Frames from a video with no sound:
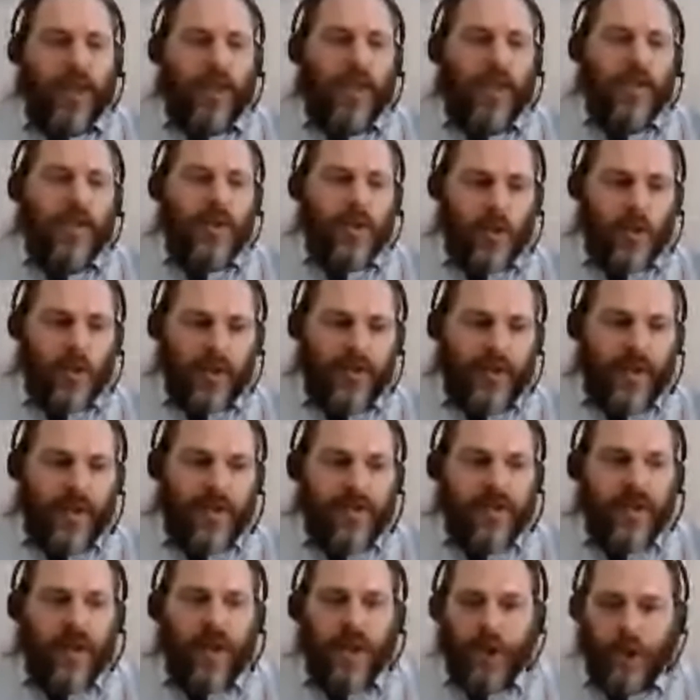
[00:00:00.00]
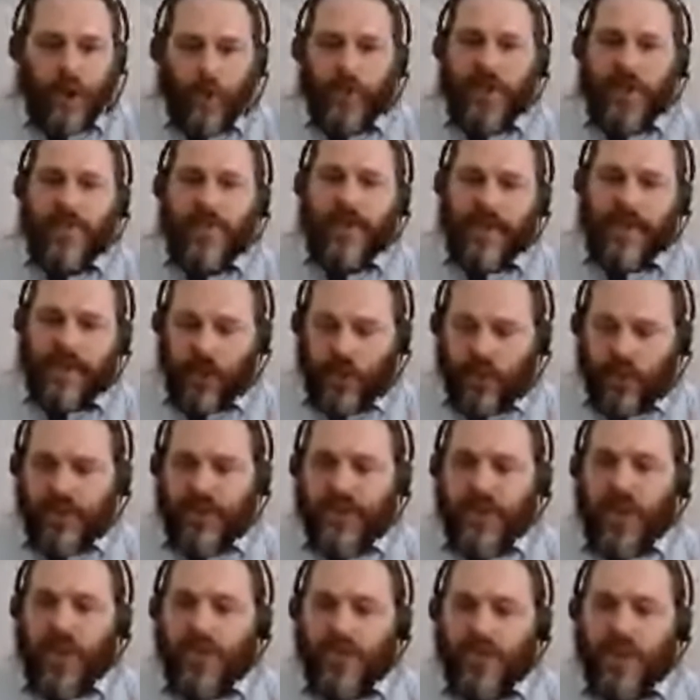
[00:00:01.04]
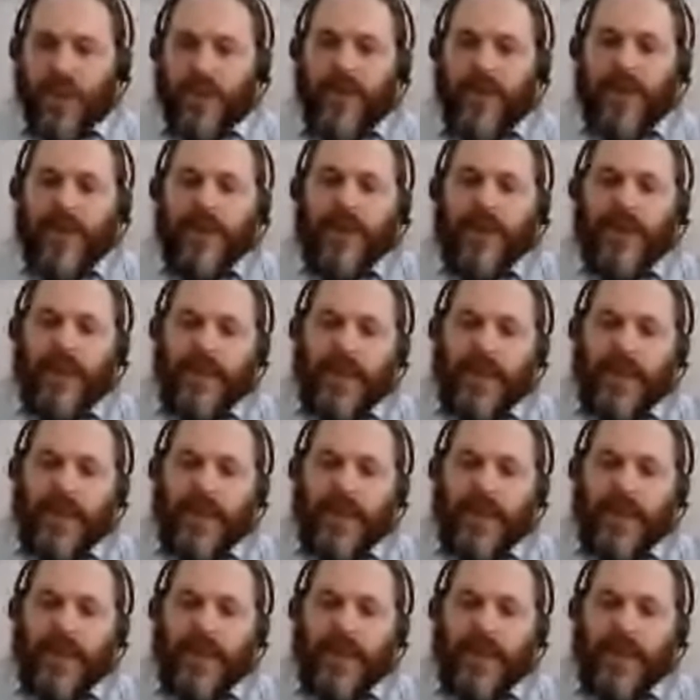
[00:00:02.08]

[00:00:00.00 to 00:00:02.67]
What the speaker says: So one of the things that I normally spend a lot of time doing